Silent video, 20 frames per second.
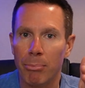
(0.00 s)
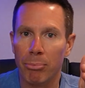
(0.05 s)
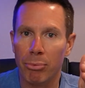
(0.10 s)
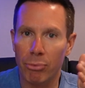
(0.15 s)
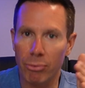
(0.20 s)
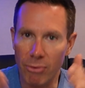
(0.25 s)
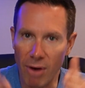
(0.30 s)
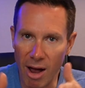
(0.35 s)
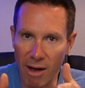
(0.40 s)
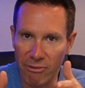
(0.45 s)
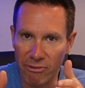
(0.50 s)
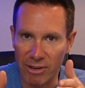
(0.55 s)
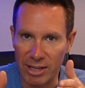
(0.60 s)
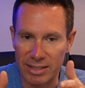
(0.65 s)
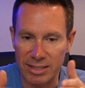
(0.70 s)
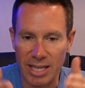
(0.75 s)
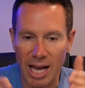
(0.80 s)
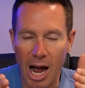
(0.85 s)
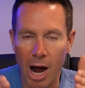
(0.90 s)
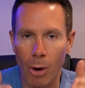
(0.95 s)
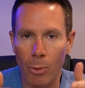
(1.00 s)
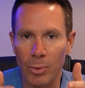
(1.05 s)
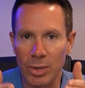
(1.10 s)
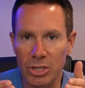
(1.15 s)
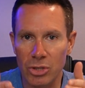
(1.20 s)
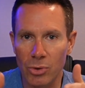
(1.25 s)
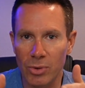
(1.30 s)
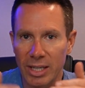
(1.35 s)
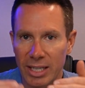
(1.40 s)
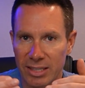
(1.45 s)
profits. How are we
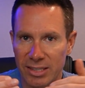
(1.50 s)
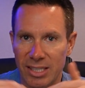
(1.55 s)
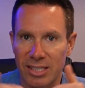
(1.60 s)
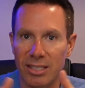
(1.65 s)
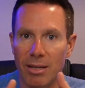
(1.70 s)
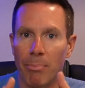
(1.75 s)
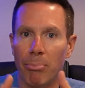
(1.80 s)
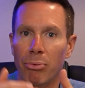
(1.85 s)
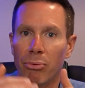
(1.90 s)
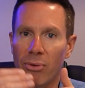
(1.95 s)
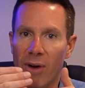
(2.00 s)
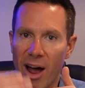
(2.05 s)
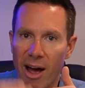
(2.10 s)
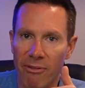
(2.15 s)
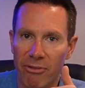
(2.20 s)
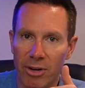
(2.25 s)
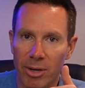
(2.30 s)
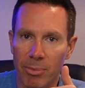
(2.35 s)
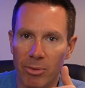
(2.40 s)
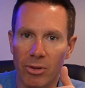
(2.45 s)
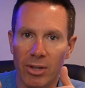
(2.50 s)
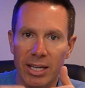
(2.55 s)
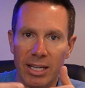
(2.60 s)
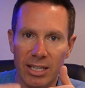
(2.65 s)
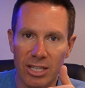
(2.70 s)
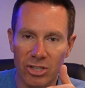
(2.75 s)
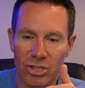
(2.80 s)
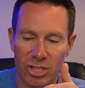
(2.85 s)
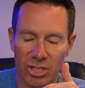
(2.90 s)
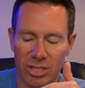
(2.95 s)
doing? Is this a profitable
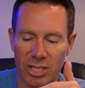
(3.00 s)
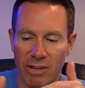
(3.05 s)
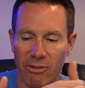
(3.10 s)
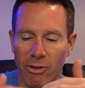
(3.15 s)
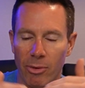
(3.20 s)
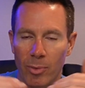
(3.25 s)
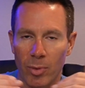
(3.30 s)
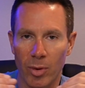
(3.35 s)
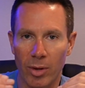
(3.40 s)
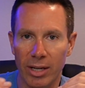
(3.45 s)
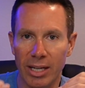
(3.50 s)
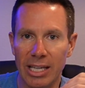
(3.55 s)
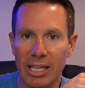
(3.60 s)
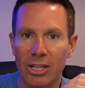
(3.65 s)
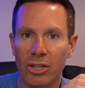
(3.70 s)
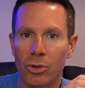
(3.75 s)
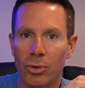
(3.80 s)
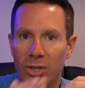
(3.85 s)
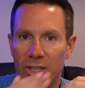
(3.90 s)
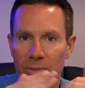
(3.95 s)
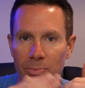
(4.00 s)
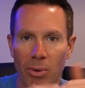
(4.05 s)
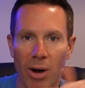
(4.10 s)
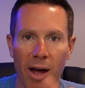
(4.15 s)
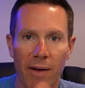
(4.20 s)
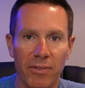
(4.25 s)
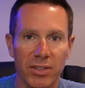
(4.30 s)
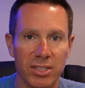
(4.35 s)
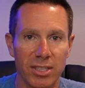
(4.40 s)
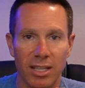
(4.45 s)
initiative? Are we going to increase
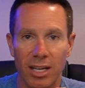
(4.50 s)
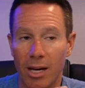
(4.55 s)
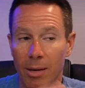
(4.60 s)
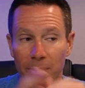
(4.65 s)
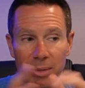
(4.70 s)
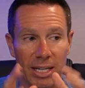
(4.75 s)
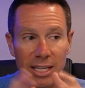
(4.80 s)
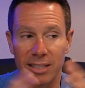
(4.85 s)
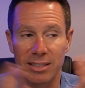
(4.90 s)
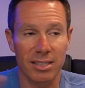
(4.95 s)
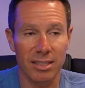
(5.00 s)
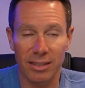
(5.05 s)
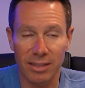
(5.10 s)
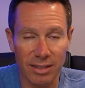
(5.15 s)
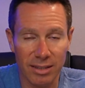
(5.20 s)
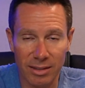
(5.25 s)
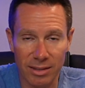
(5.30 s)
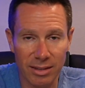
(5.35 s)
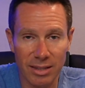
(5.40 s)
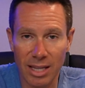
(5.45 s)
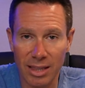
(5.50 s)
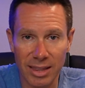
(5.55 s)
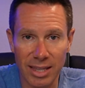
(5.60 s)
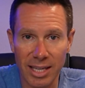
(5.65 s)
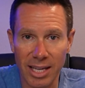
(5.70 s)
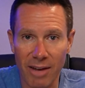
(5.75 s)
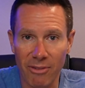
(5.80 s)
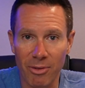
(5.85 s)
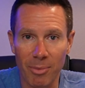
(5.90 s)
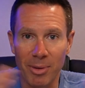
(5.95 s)
profits of the company? It's the
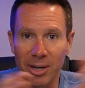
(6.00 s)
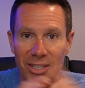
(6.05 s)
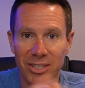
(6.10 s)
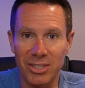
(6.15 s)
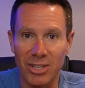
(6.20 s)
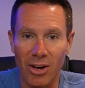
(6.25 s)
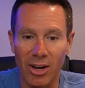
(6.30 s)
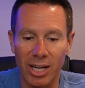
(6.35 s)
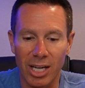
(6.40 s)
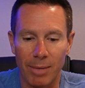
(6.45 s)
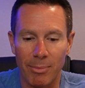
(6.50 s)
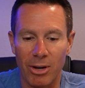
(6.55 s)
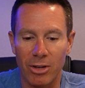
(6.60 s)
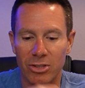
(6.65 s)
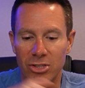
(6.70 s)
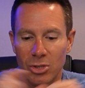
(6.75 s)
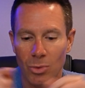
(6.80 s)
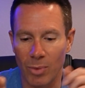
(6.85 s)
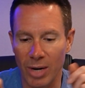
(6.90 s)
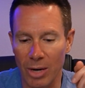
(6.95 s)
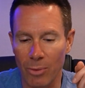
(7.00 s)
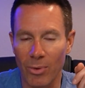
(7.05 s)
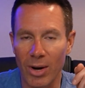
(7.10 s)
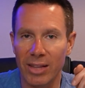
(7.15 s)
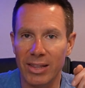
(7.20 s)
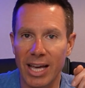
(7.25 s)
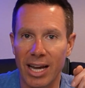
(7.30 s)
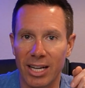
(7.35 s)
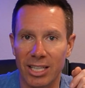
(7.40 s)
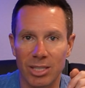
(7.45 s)
thing everybody's talking about. So when I
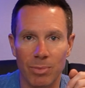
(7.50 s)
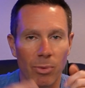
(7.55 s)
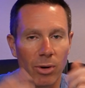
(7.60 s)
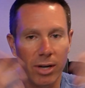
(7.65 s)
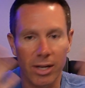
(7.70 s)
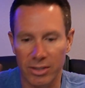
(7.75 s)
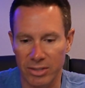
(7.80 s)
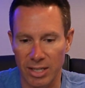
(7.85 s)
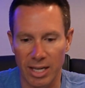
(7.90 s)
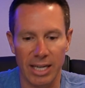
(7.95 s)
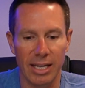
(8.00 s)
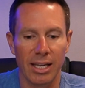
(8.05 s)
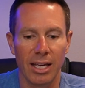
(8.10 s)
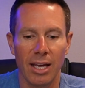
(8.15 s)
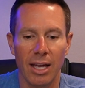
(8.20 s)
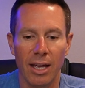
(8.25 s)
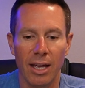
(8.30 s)
read that in his book, I was like,